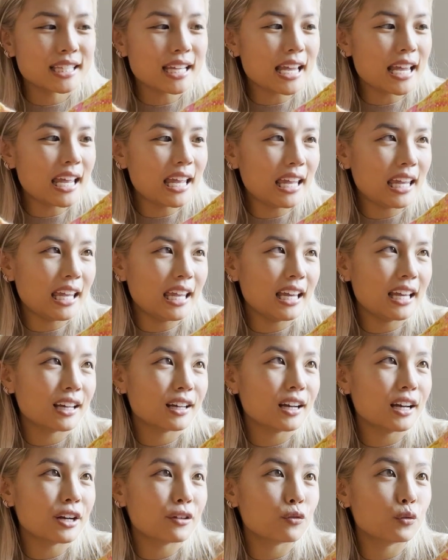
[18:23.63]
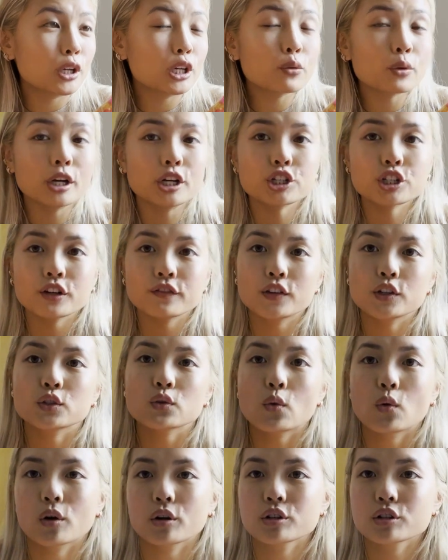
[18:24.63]
a kind of recreation of this
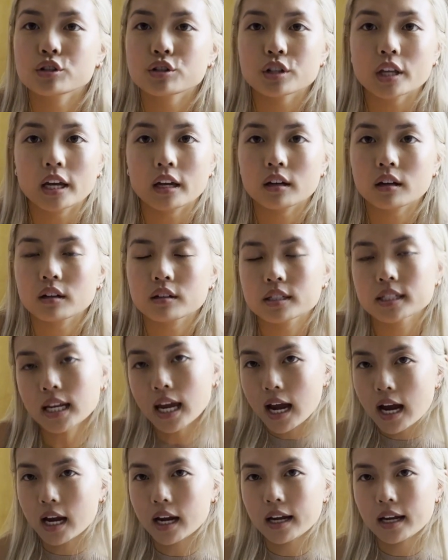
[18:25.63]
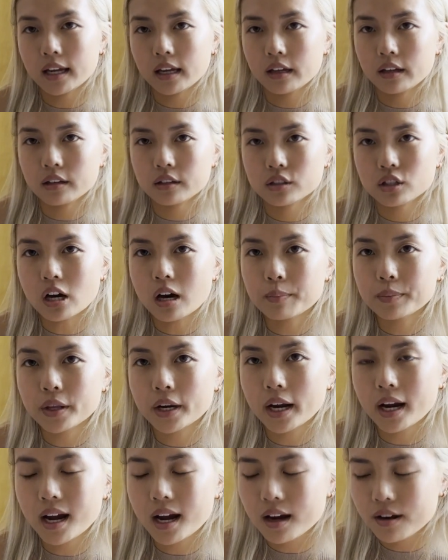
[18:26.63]
orange like tie top that I
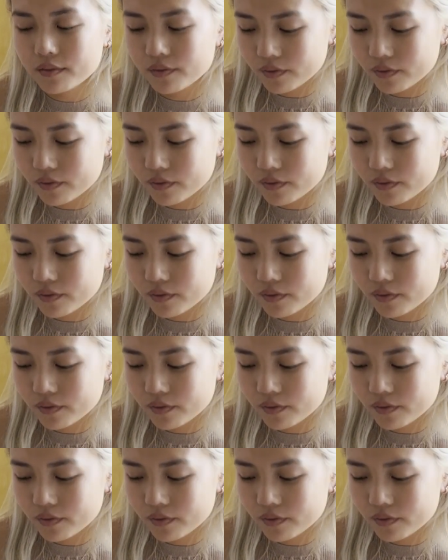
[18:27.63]
have,